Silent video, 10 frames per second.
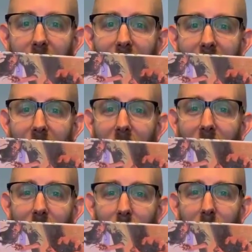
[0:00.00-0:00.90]
Yeah,
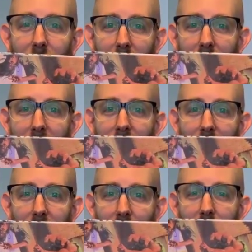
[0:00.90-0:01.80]
Devin,
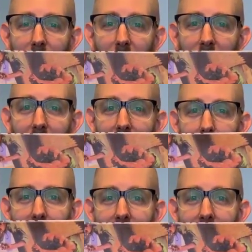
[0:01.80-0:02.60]
you can try to win it,